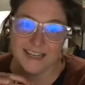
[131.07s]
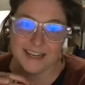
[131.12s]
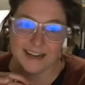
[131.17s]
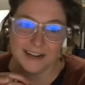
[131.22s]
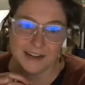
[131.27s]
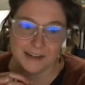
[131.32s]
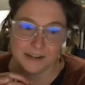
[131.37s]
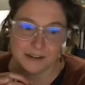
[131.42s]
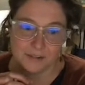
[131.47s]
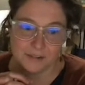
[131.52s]

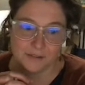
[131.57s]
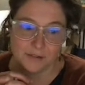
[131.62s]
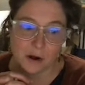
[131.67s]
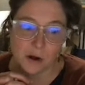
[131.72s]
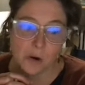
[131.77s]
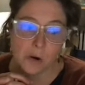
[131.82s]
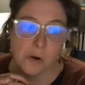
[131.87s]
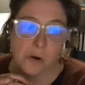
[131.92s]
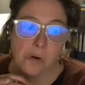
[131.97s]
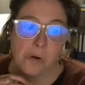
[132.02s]
of
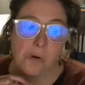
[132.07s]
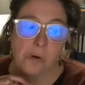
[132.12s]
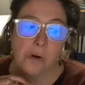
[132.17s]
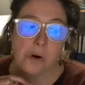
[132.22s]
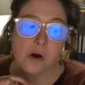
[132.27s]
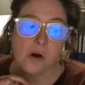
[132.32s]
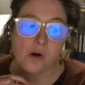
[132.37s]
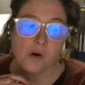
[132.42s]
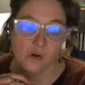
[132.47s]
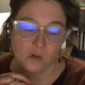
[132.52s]

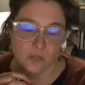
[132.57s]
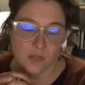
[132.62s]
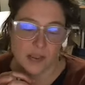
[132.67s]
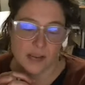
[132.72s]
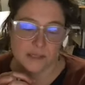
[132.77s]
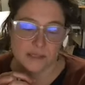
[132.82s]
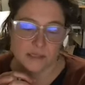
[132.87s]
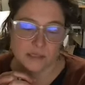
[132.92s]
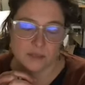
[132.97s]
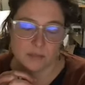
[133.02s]
old
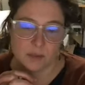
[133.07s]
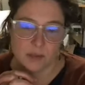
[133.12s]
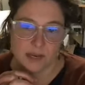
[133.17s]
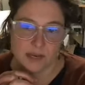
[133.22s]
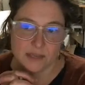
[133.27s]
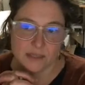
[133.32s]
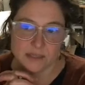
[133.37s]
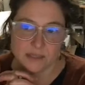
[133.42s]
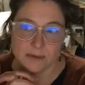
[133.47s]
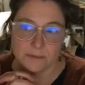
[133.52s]
license
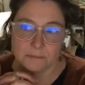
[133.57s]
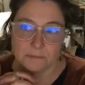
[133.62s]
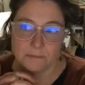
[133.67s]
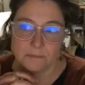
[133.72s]
plates,